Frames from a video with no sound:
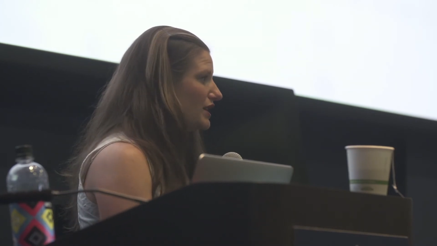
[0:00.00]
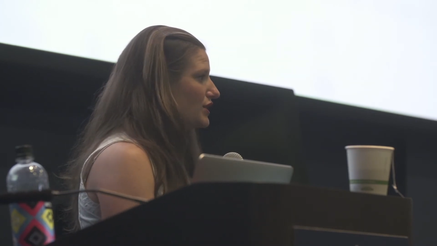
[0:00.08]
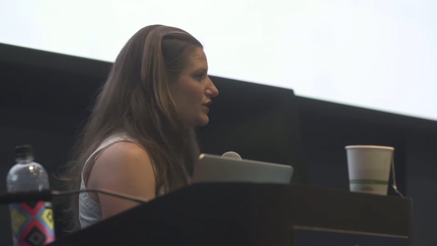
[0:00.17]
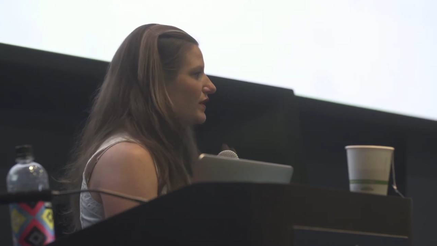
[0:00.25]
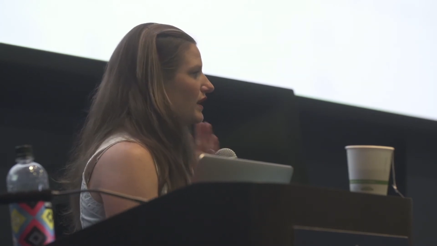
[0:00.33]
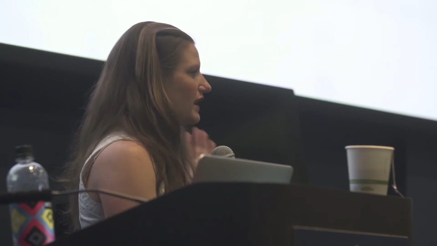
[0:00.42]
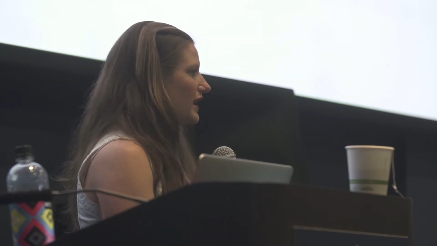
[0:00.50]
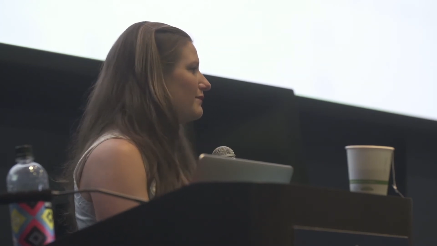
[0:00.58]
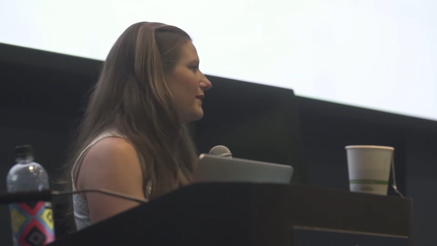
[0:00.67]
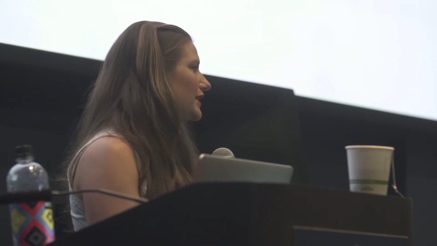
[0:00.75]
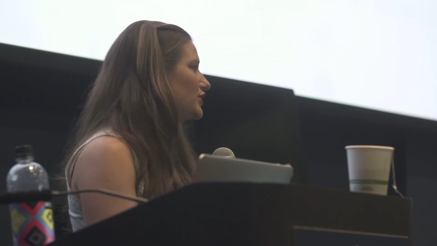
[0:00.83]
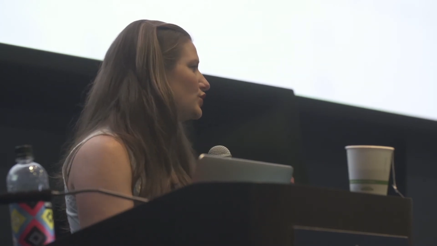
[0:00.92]
so that I
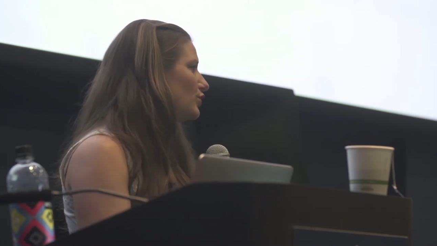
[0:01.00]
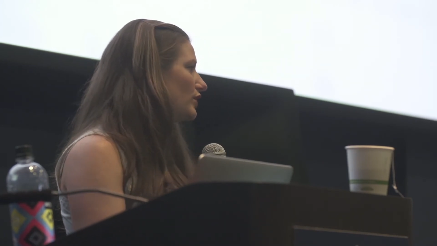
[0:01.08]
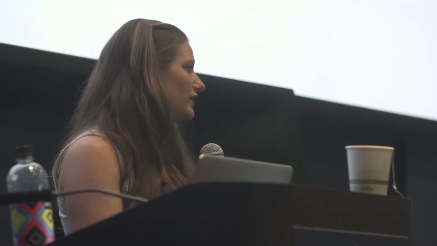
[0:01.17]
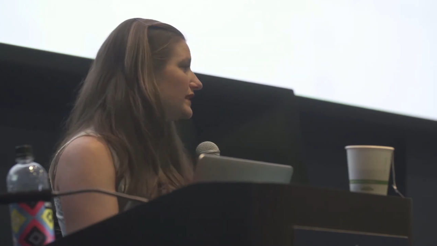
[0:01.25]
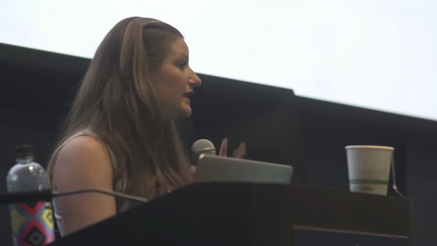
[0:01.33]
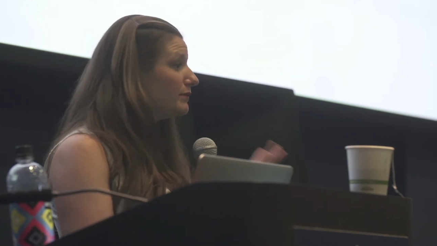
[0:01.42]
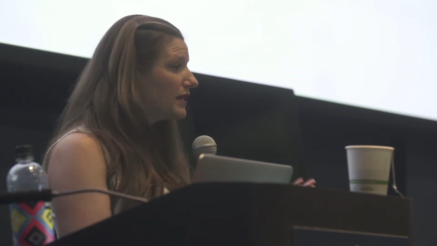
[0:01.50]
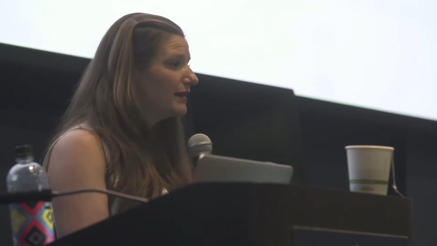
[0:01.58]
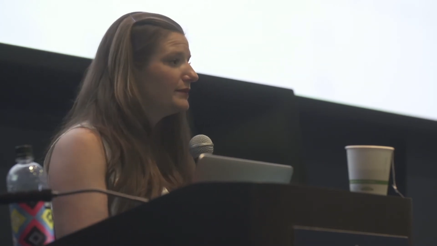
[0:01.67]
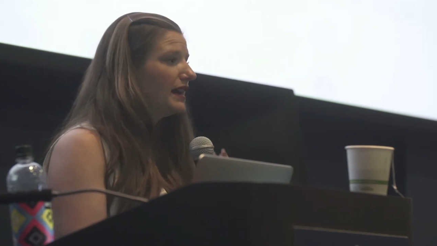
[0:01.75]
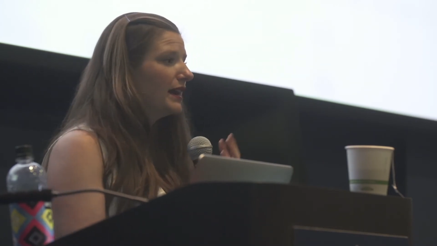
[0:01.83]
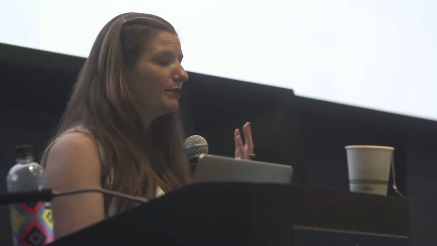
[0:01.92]
can make sure,
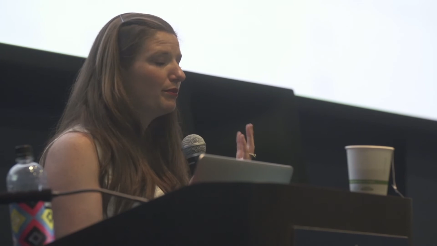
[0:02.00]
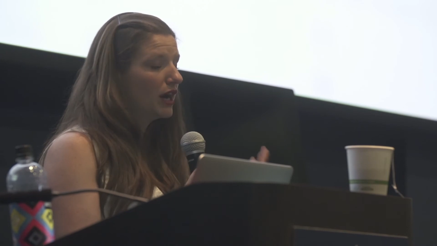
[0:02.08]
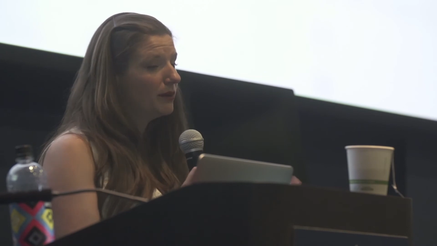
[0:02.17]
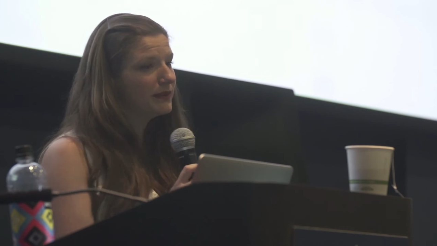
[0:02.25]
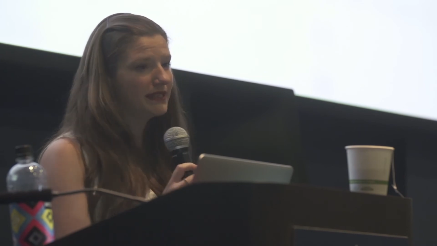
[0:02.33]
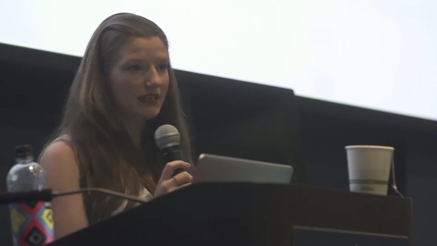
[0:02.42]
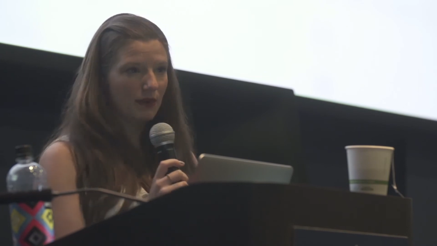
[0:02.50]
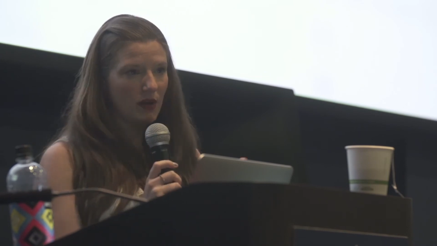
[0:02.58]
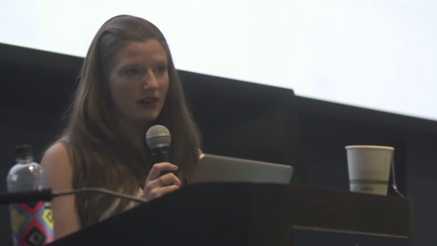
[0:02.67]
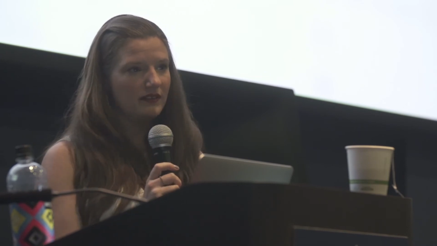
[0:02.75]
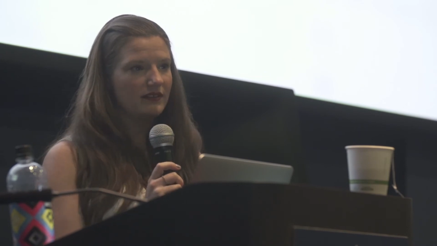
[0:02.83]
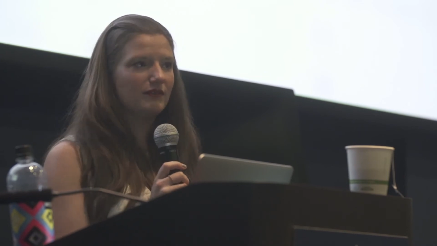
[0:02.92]
sometimes I purposely
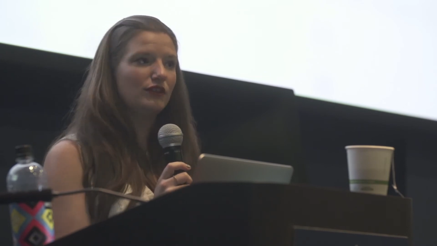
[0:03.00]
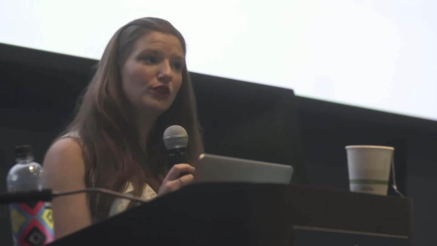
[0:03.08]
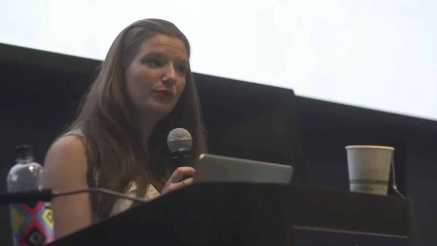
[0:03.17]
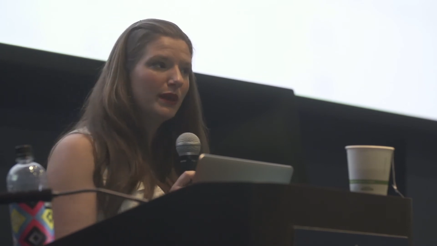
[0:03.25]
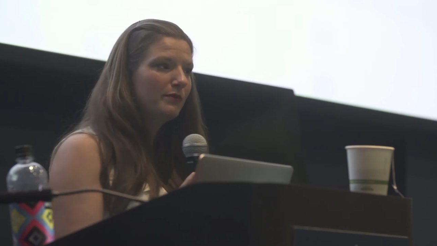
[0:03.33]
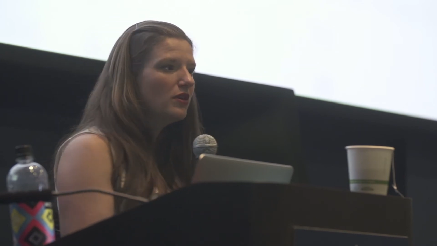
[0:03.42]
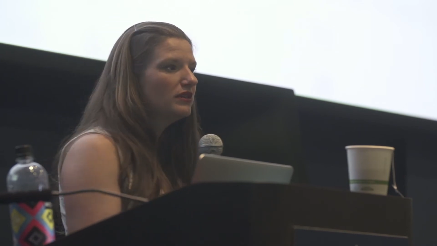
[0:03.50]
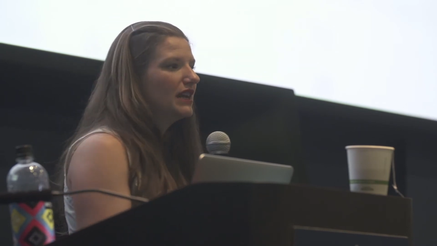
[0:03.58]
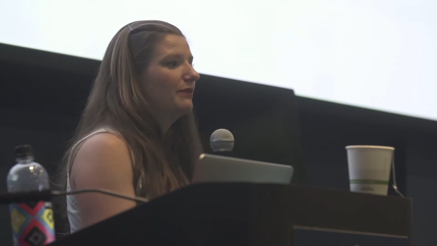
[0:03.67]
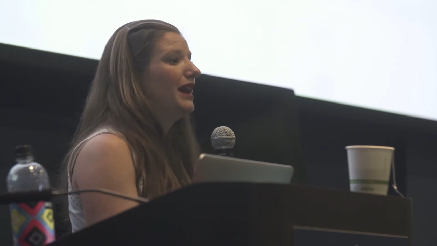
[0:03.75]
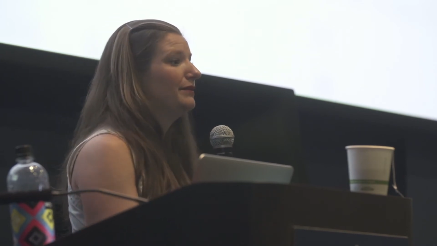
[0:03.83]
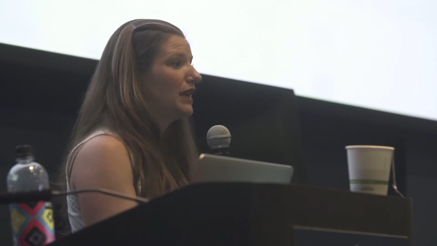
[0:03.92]
want new people,
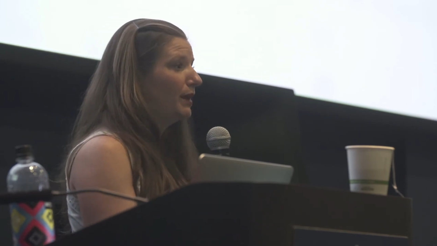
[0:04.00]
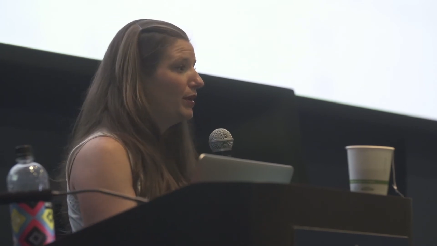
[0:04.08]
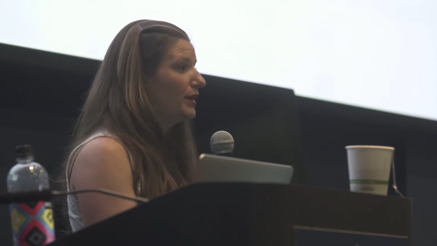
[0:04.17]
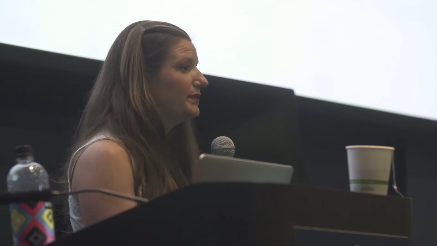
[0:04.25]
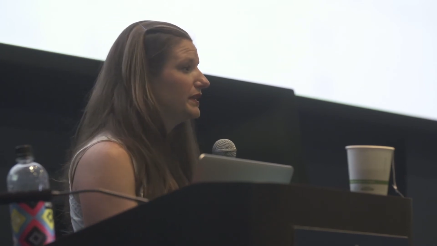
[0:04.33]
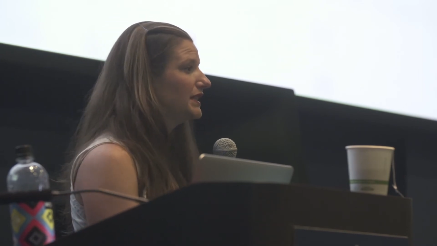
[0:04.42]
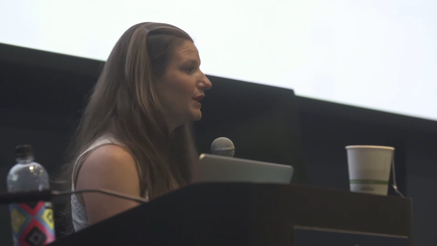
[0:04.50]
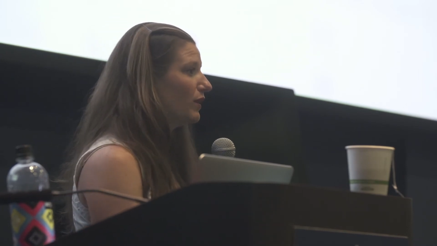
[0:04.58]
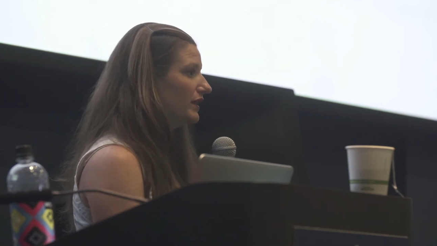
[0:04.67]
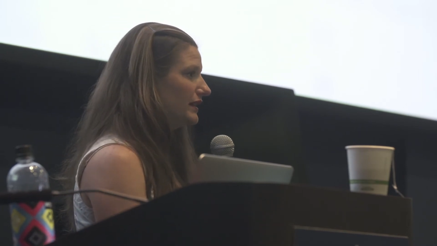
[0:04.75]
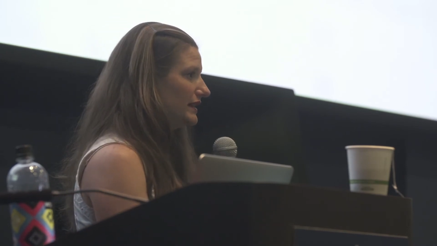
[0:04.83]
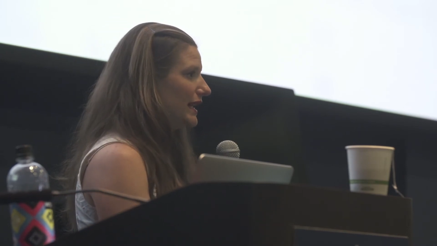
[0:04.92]
sometimes I purposely
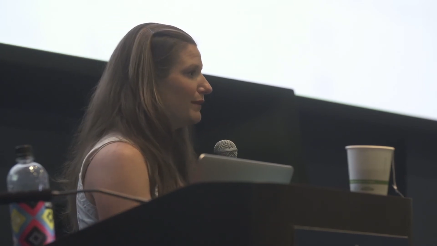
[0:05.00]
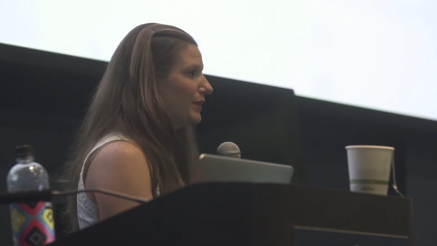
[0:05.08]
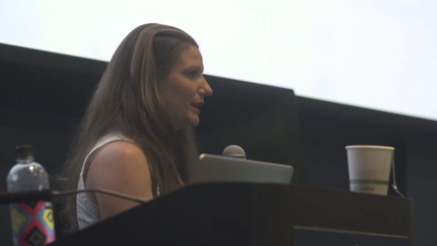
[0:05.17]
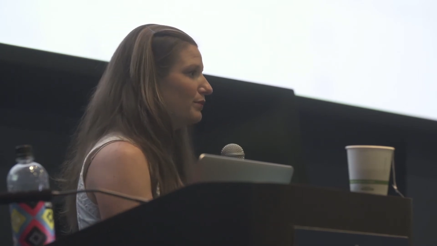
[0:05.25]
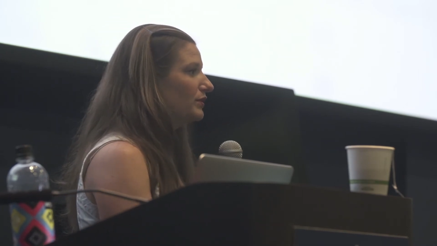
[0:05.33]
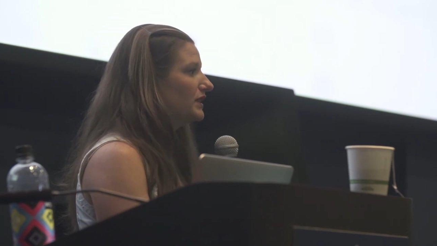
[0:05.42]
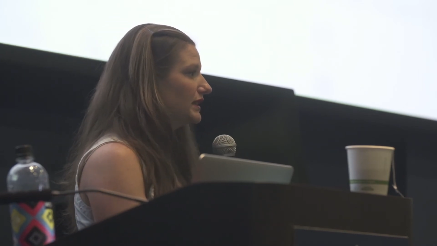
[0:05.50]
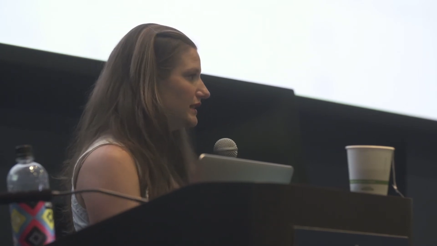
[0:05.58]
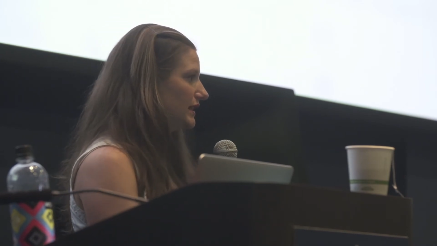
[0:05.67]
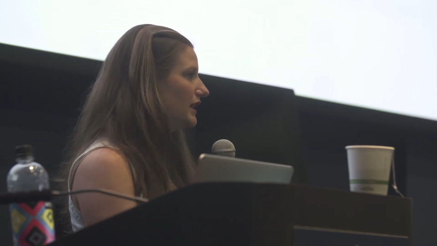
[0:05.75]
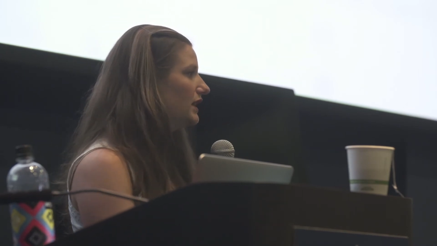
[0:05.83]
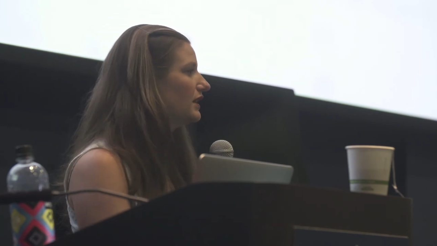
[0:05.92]
want the same people to
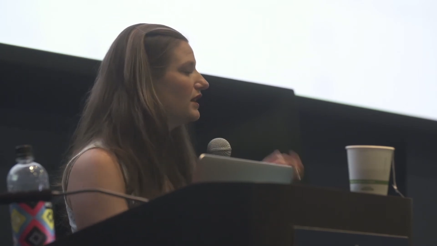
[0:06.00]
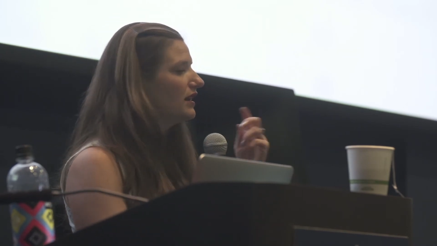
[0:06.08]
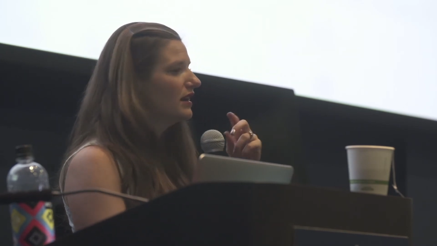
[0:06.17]
see